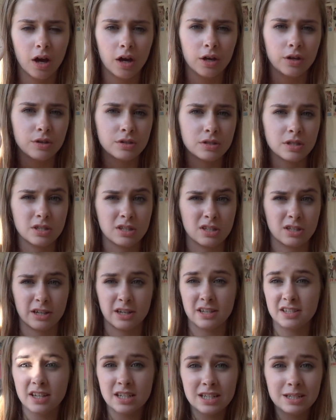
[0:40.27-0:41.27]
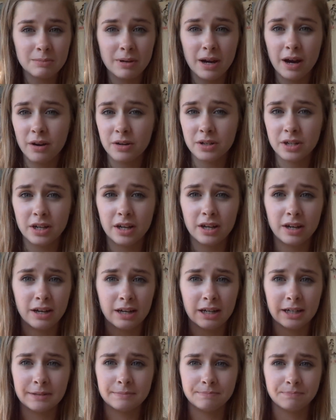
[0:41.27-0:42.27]
I use this as like a setting
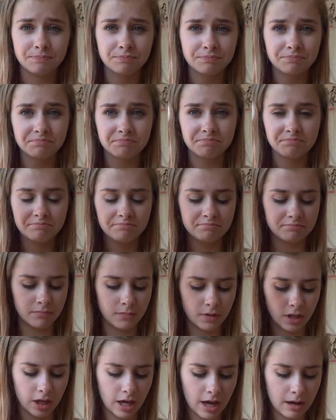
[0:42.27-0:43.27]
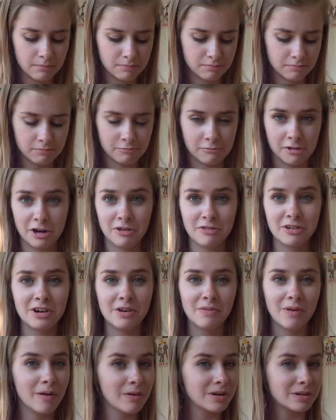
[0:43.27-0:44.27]
powder. Yeah, I don't really
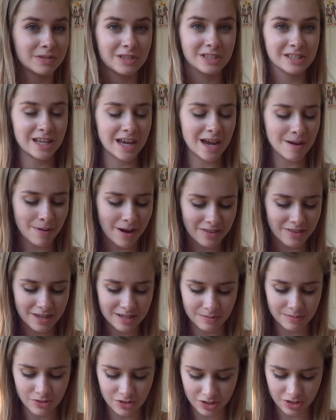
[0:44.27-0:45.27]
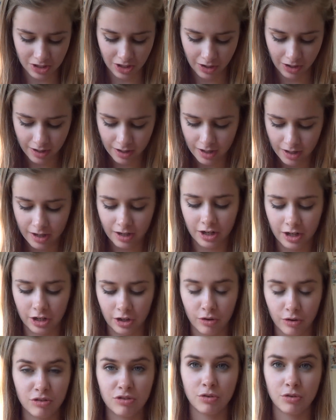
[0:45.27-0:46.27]
know what I want to say about these, I'm just going to kind of
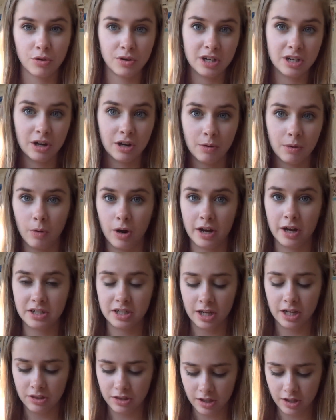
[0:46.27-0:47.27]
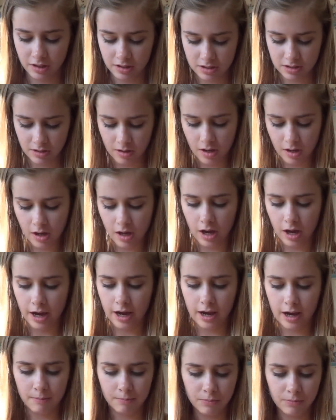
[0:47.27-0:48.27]
go through and tell you why I take things.
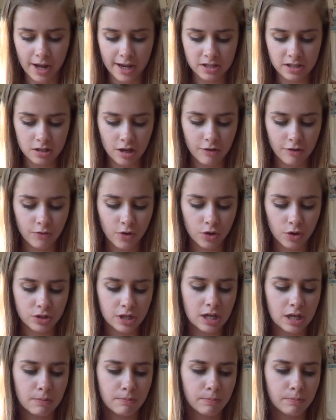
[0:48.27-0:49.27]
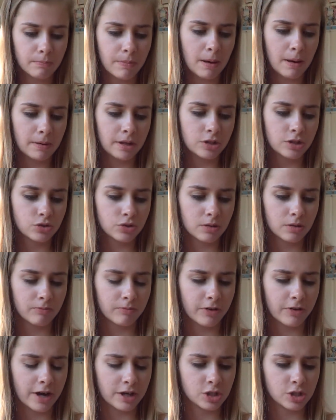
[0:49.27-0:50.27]
Next, I've got the Maybelline Dream
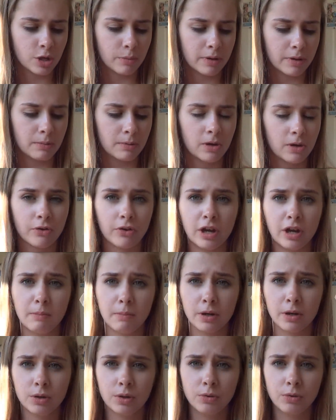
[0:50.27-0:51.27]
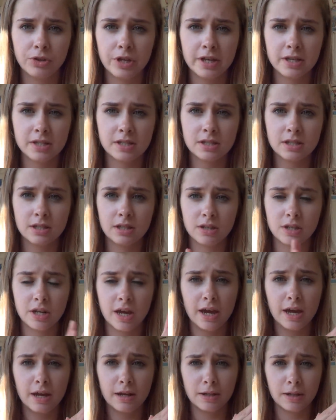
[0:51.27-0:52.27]
Fresh BB Cream. I hauled this the other
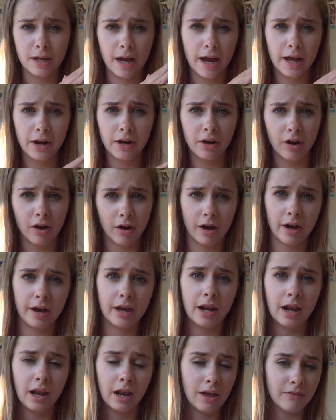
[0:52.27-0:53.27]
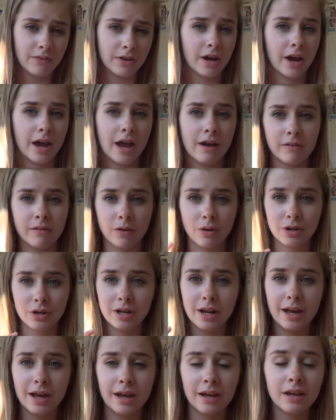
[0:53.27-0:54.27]
day and I love it. I have it on
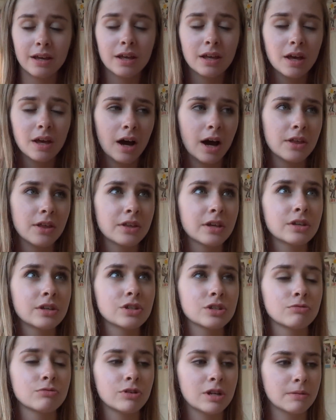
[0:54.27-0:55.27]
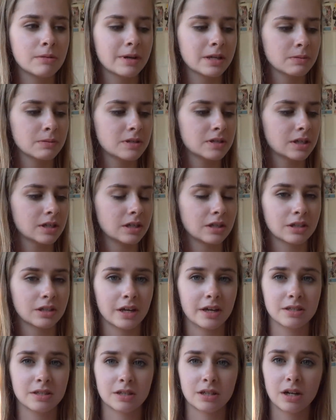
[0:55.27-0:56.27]
today. I think it just really makes my skin look
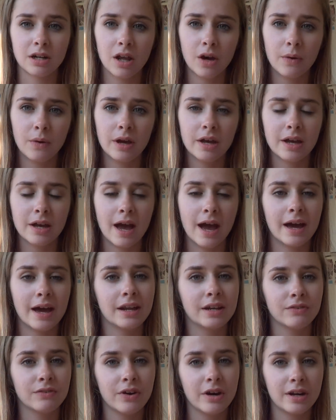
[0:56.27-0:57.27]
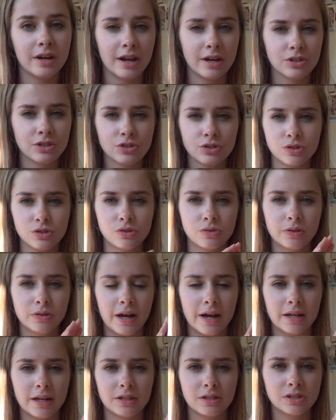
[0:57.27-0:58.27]
nice and glowing and very natural,
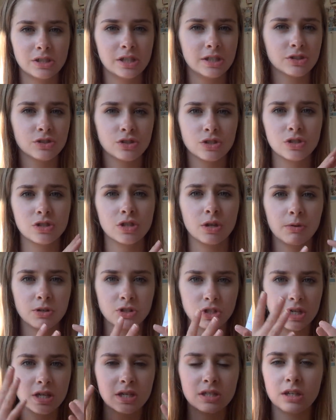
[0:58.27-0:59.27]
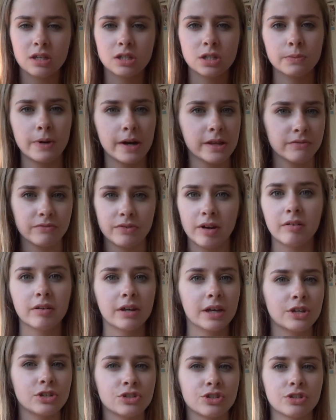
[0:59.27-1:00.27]
and it's just so much easier to wear than
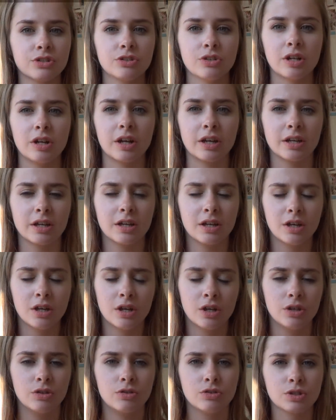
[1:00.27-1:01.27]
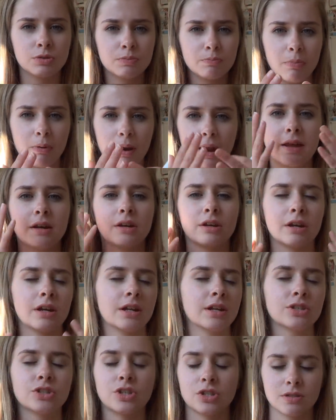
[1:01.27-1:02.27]
foundation. You just blend it and
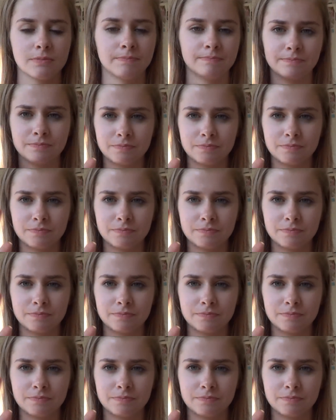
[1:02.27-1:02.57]
it's just...